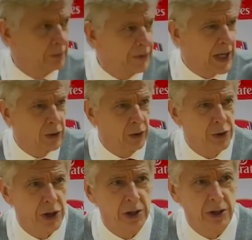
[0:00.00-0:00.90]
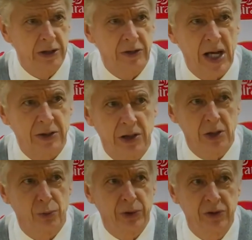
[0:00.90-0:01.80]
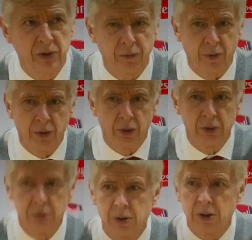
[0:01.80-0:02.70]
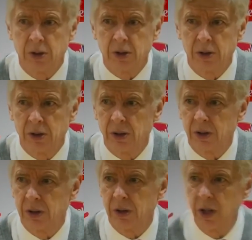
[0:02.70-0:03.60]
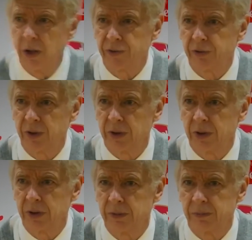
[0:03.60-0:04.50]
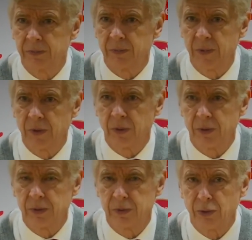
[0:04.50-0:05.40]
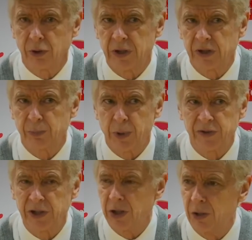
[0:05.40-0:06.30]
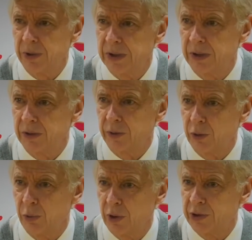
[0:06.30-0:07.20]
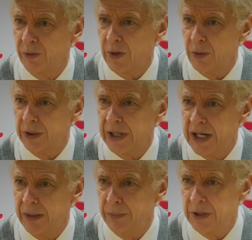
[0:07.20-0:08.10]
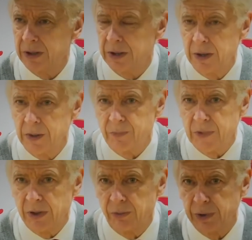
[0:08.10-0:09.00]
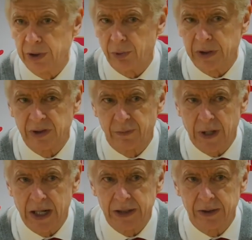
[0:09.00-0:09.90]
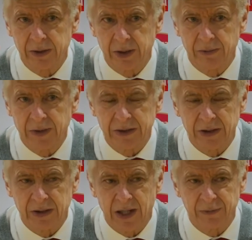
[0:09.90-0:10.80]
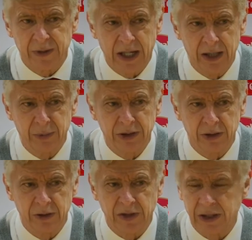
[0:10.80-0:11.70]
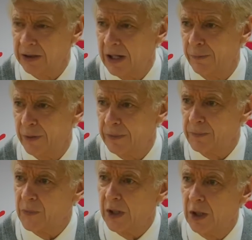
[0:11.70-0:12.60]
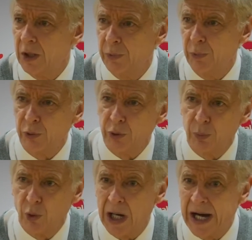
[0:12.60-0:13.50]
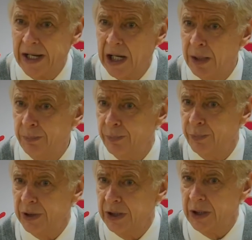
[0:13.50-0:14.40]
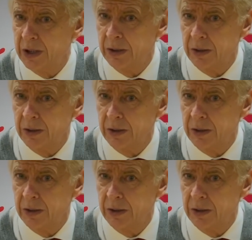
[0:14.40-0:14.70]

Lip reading: psychological and tactical reasons for us not expressing the quality of our game. We rectified that at half time, and in the second half we won the ball high up. We